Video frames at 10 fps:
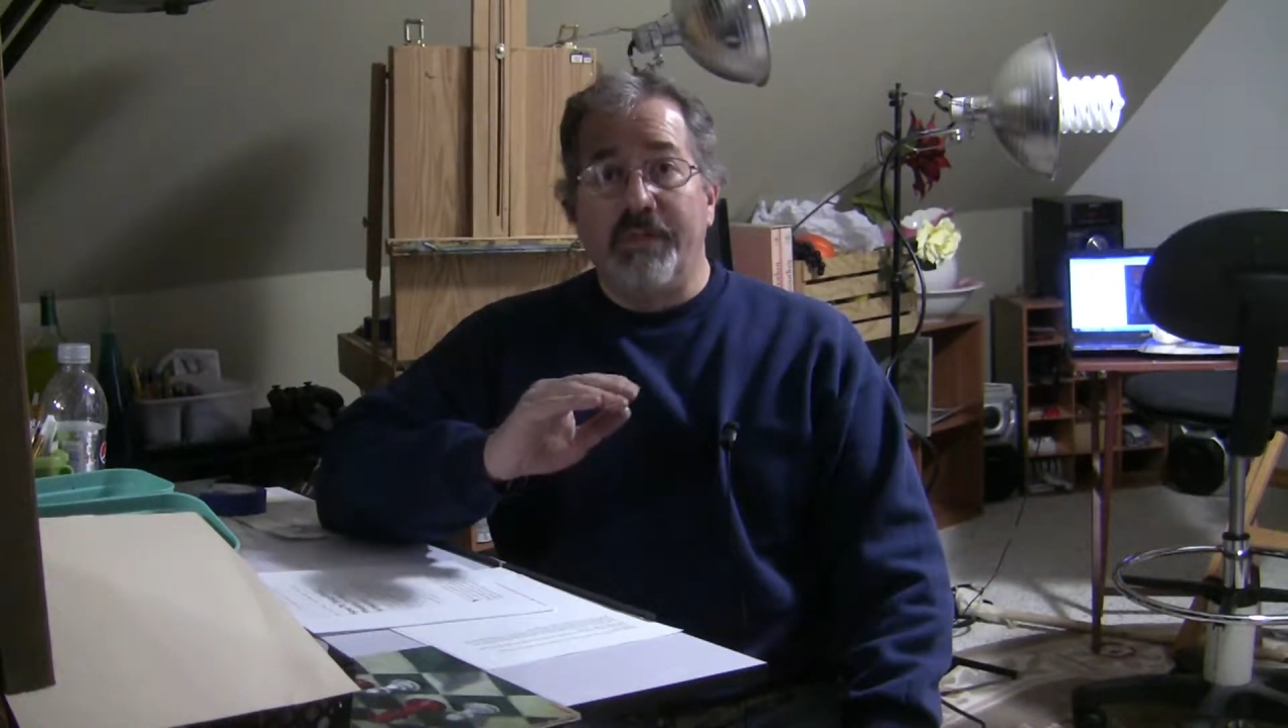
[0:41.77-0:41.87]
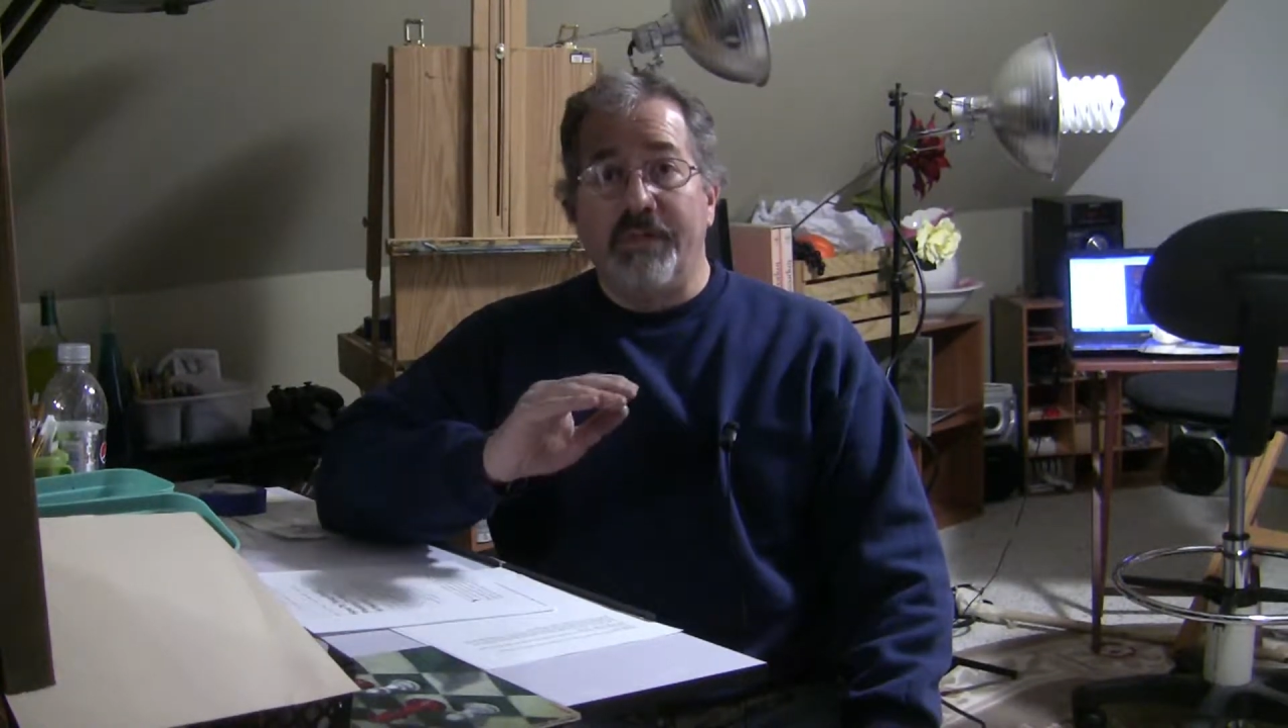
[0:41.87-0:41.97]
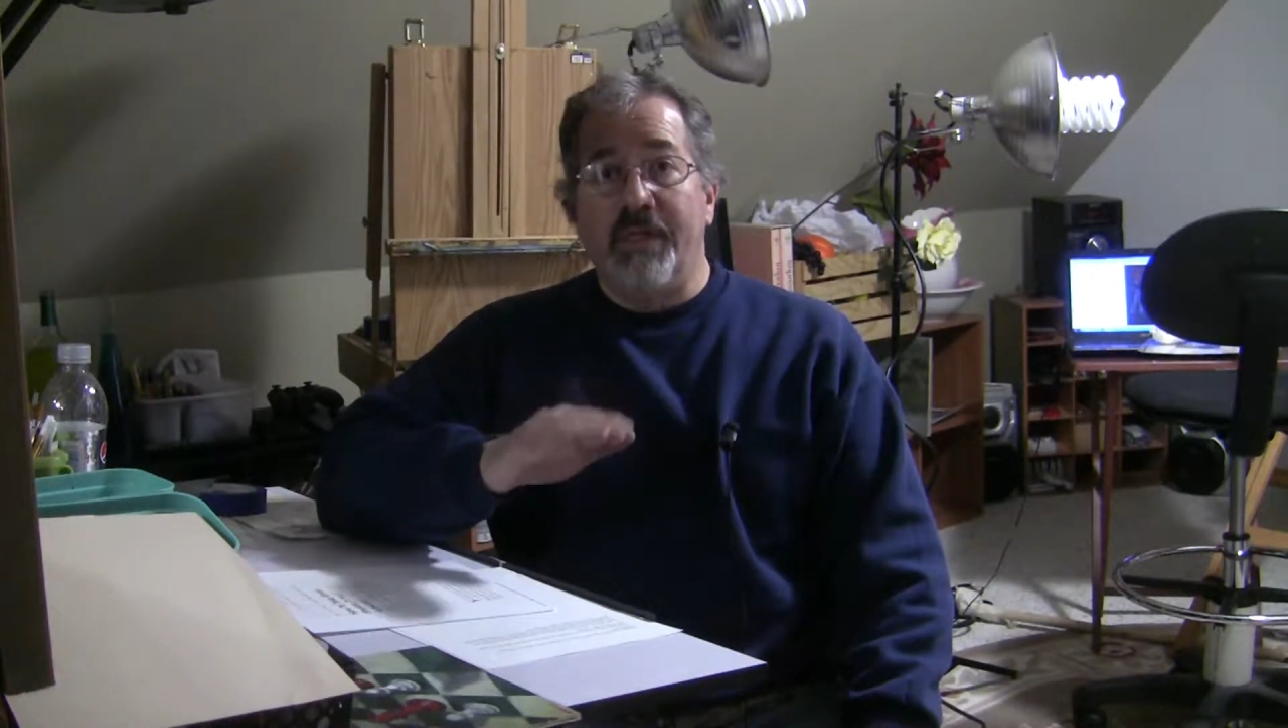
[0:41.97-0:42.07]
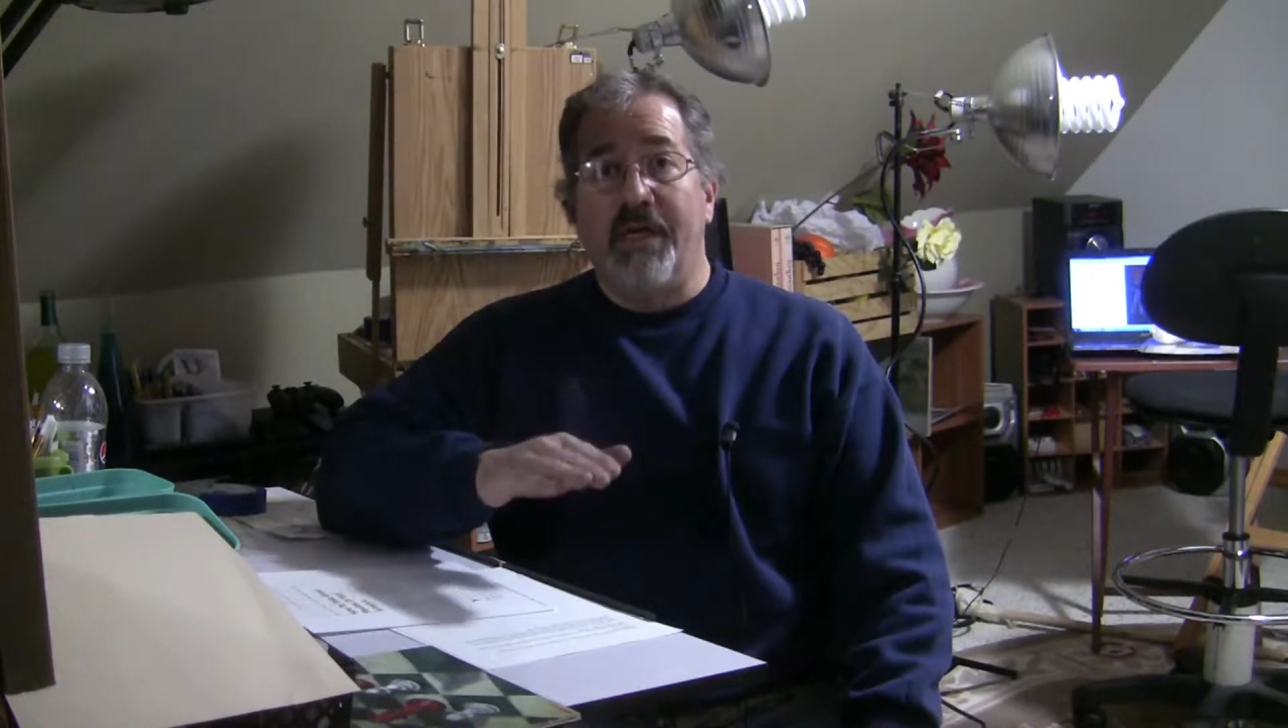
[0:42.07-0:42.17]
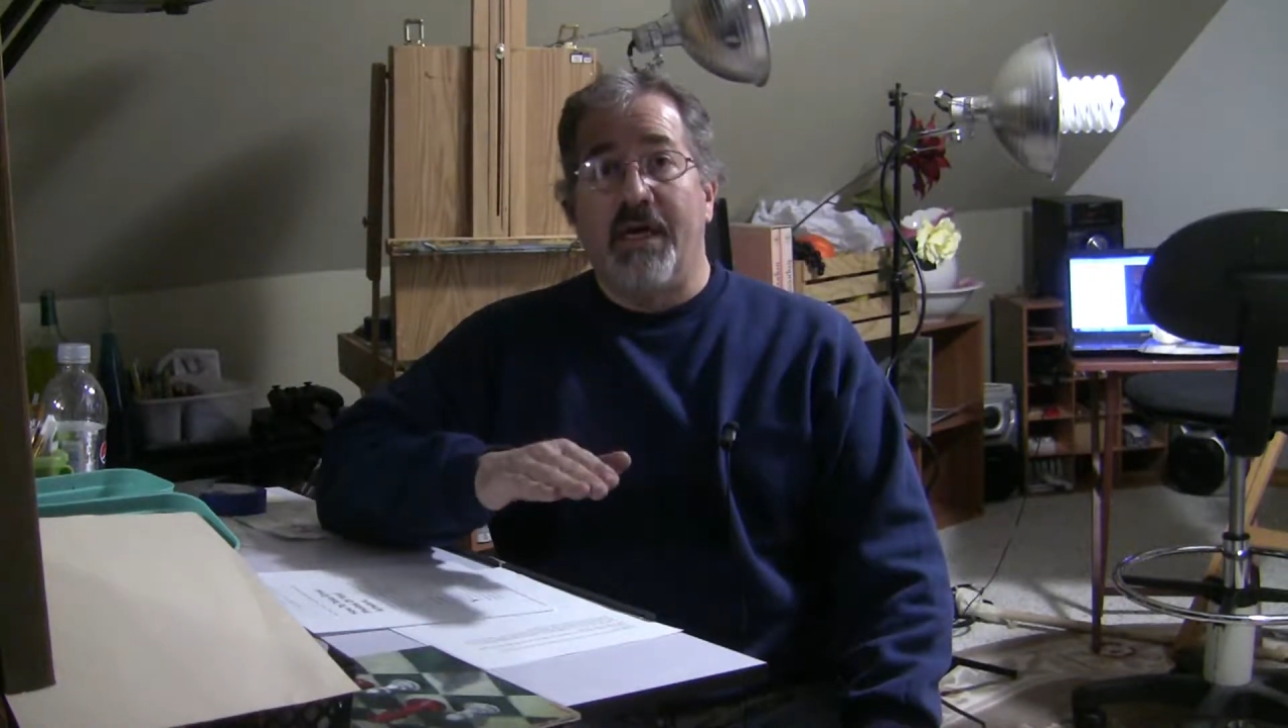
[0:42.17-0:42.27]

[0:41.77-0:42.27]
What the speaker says: seeing